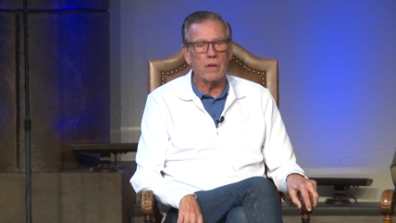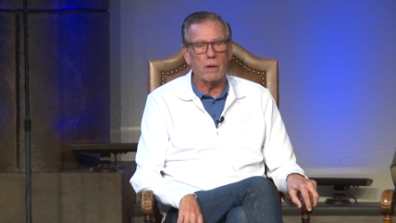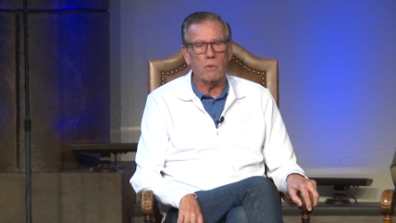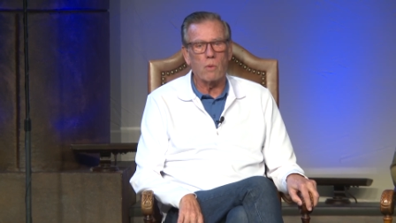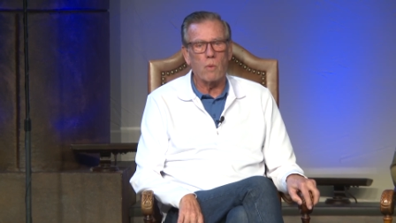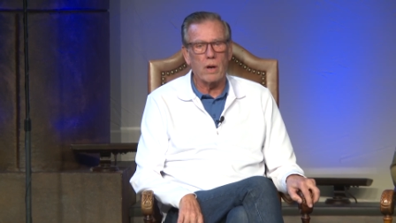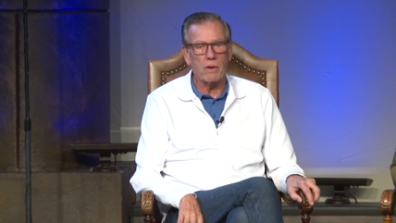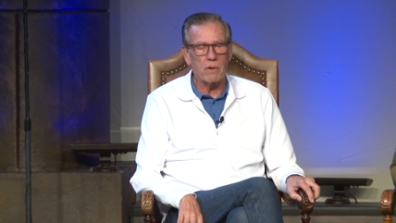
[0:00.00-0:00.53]
They
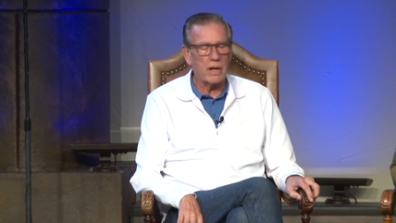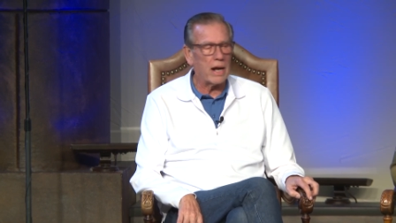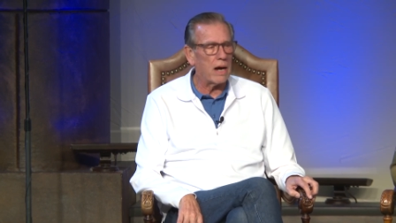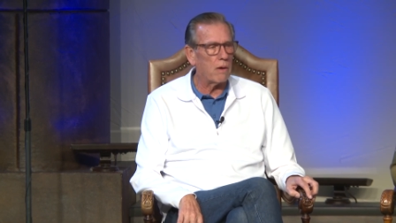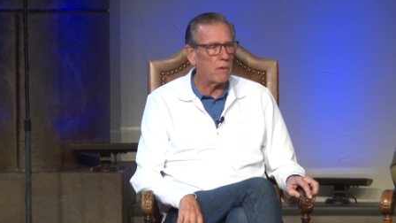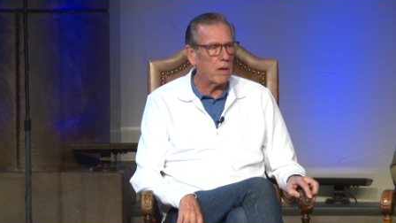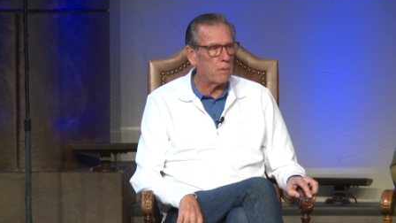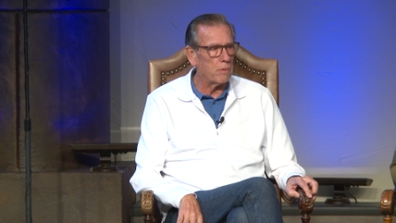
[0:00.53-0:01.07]
were wondering
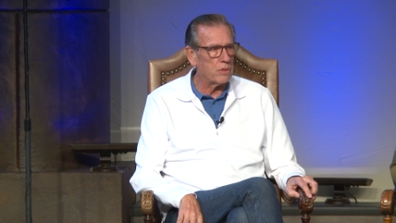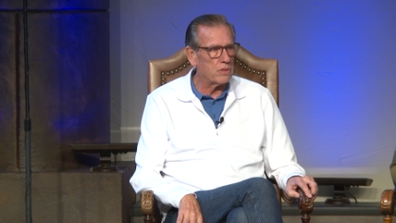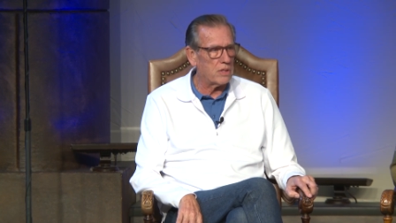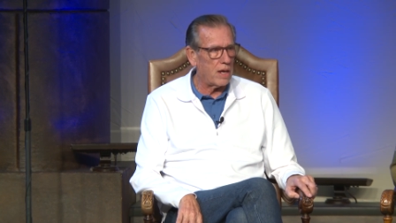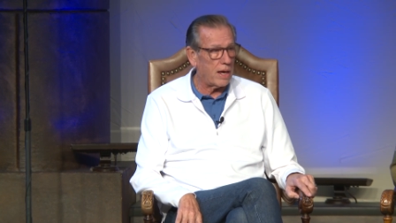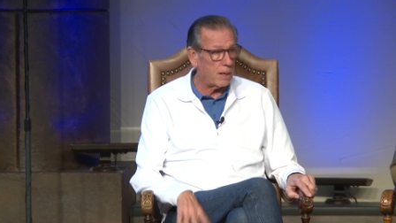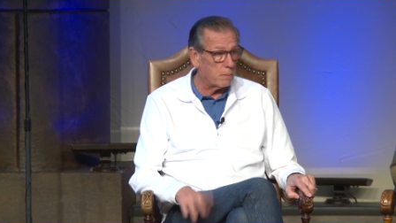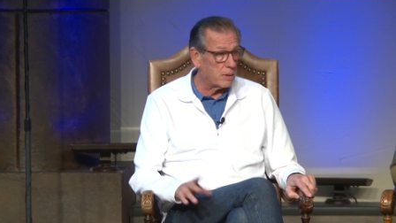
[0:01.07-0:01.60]
how I was
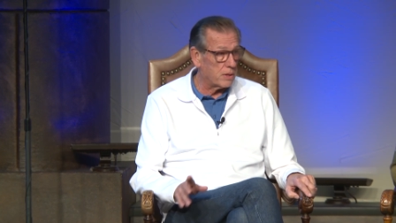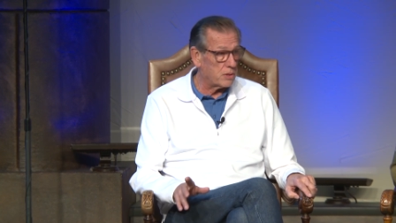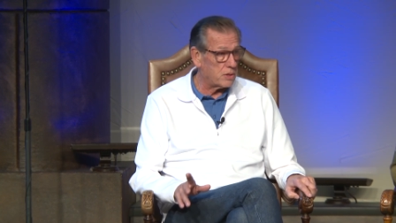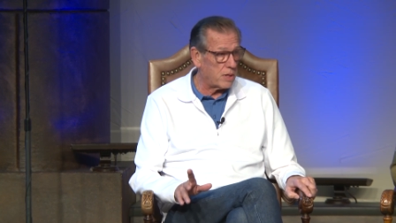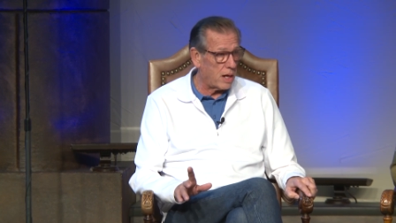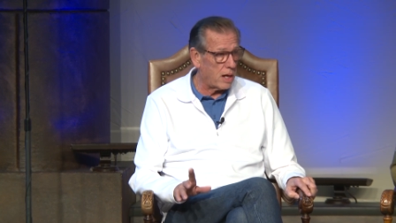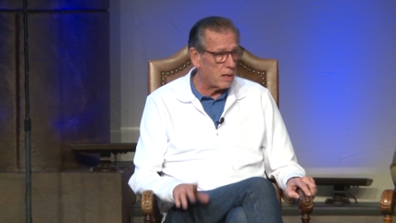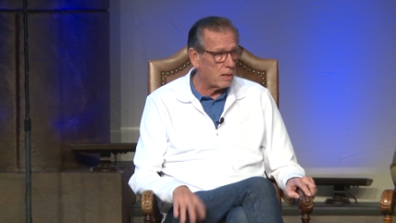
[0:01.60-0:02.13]
able to
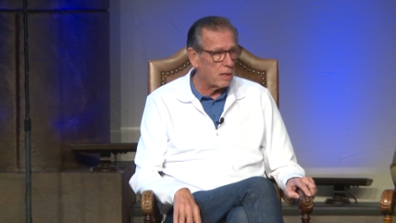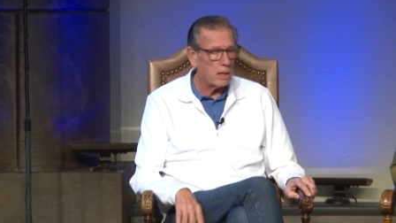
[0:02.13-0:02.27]
stand.